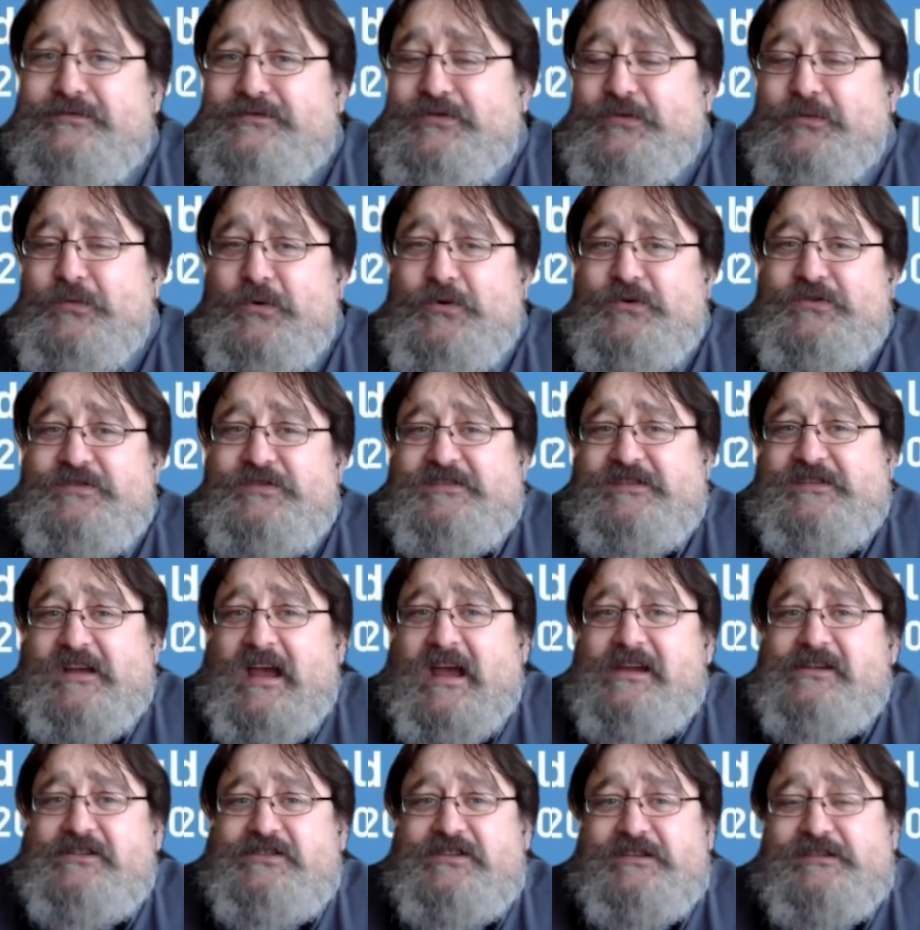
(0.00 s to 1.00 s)
towards
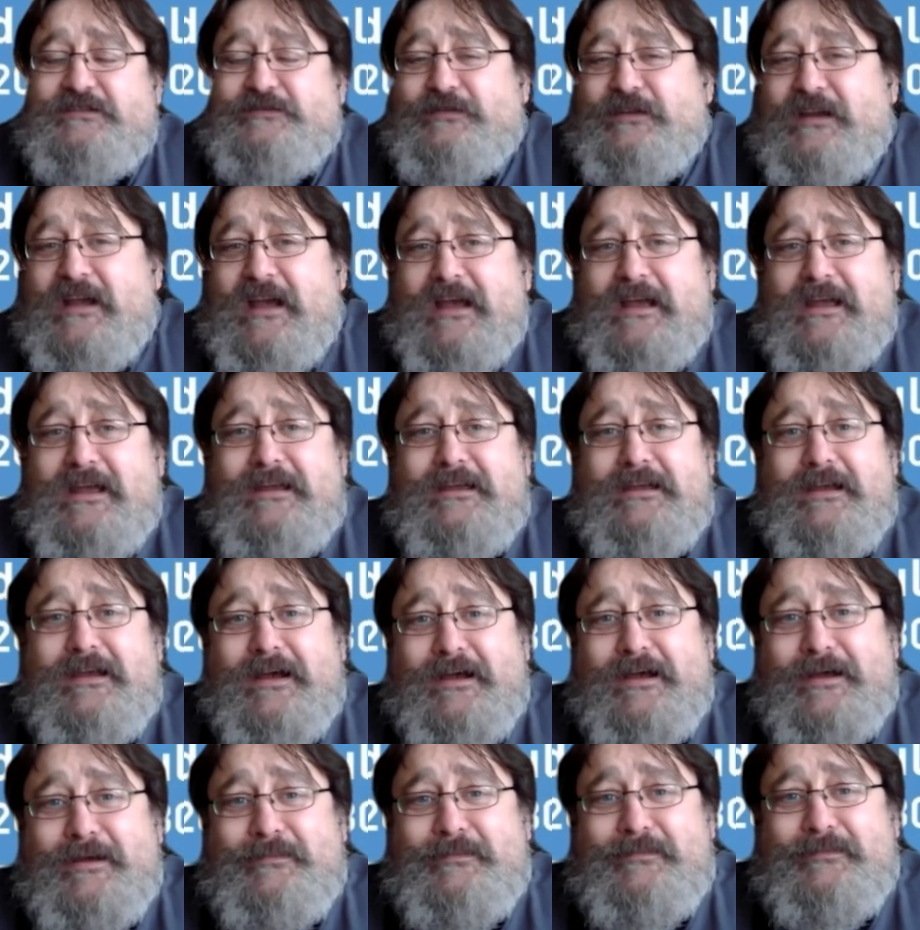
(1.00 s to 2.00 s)
HSVA
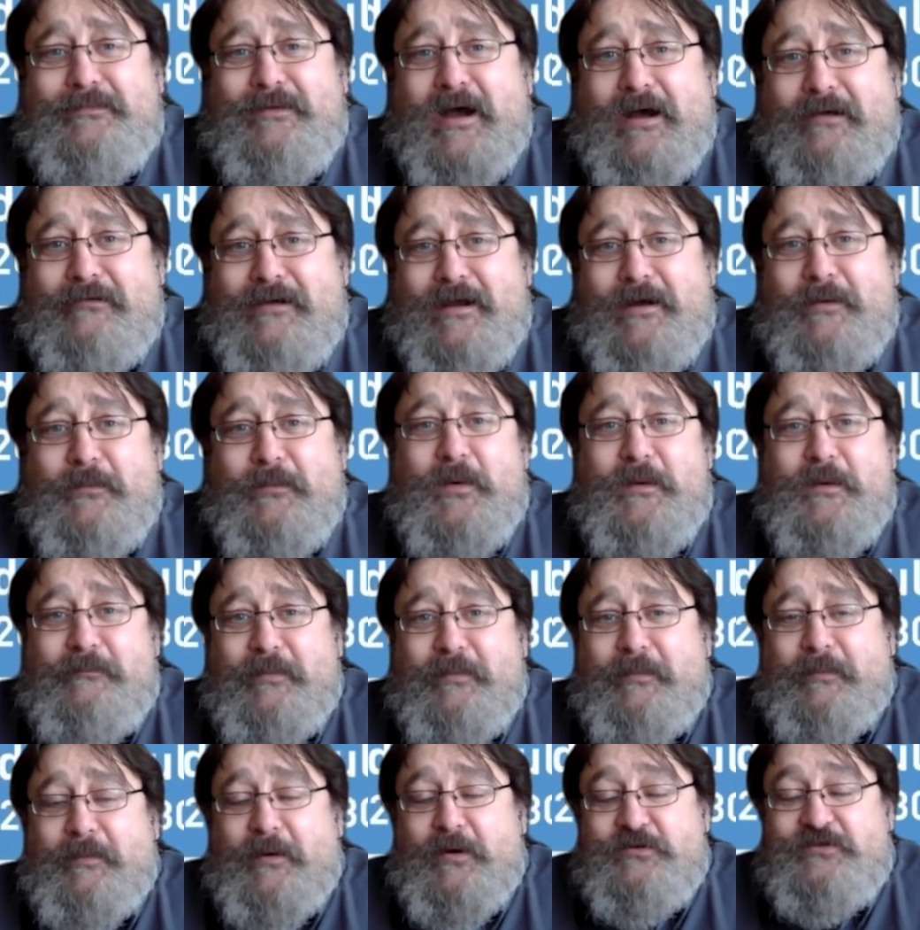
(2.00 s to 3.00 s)
around
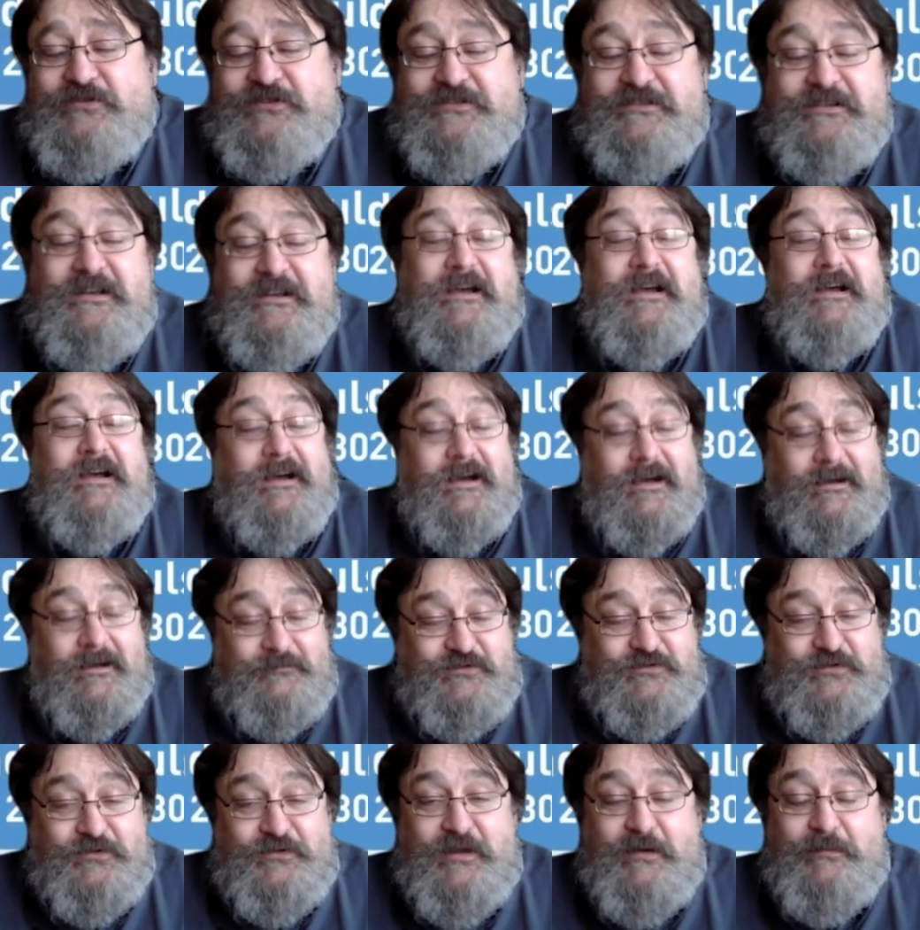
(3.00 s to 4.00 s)
wind propulsion, I'm
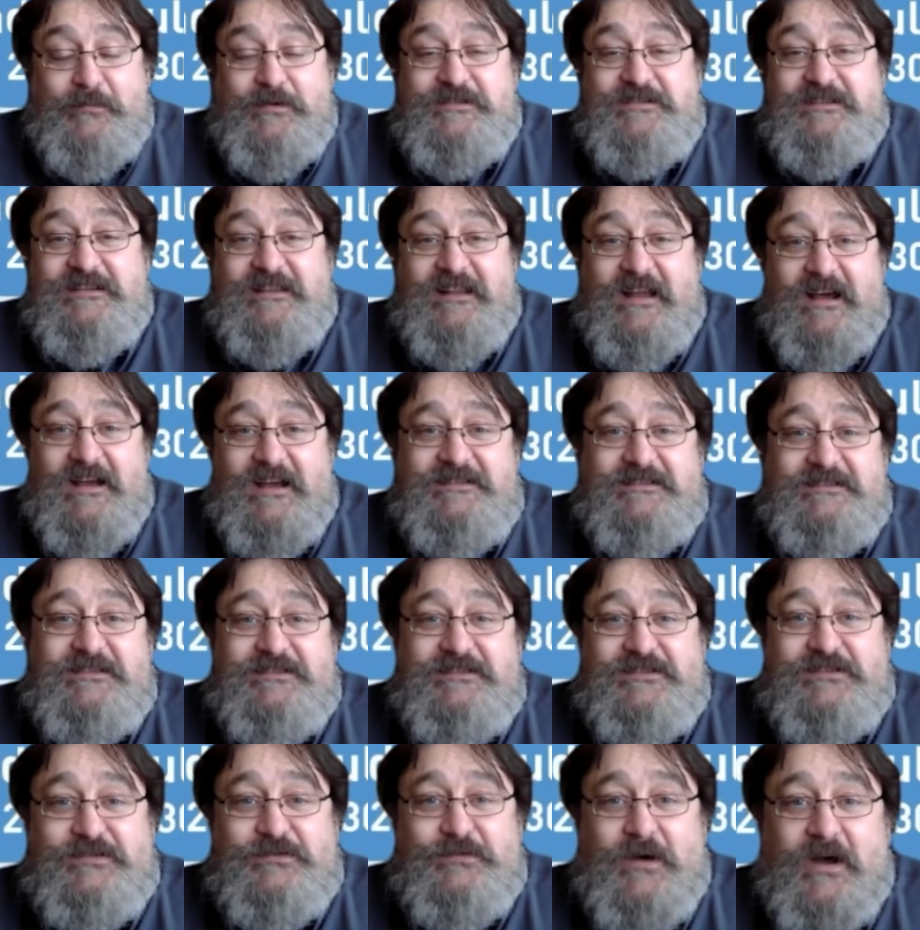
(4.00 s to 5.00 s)
sure they'll be
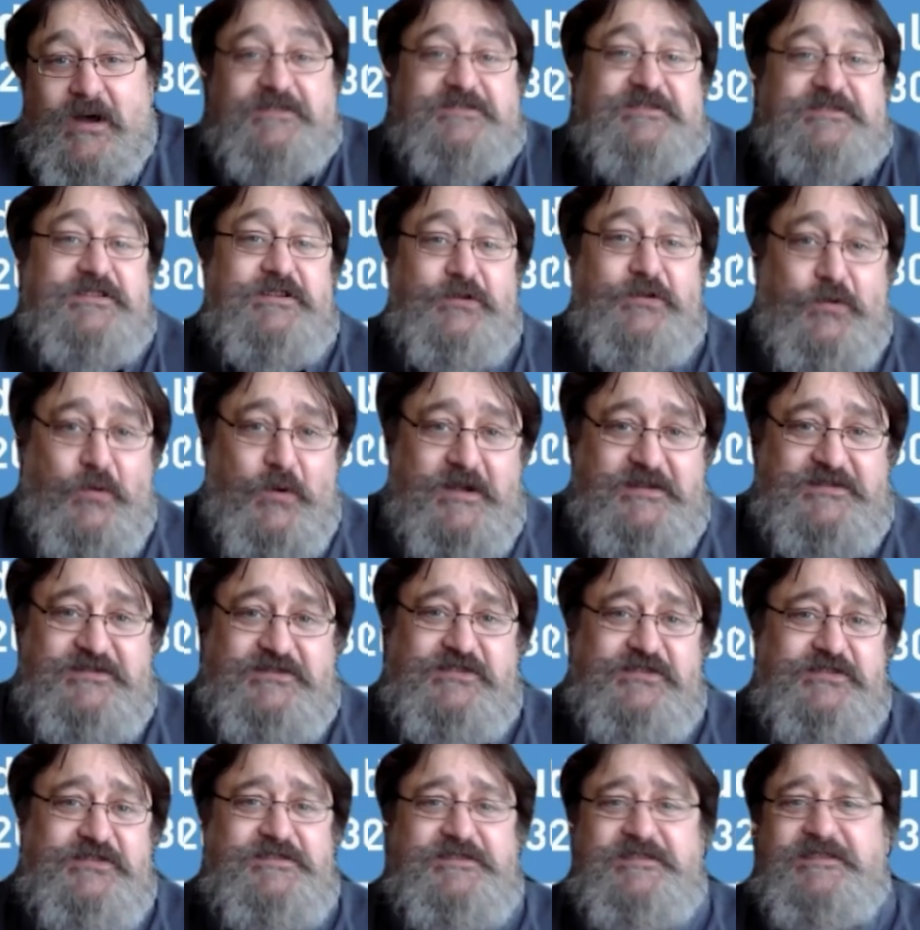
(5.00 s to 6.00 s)
delighted to answer your
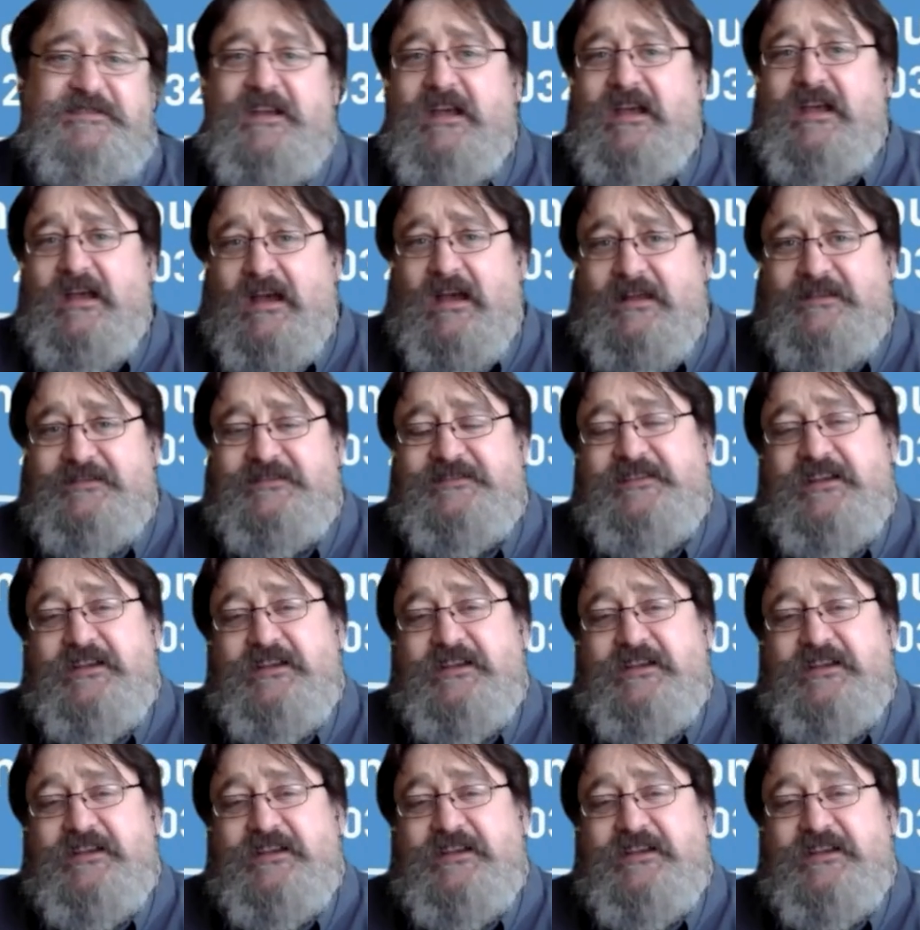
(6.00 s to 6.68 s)
questions and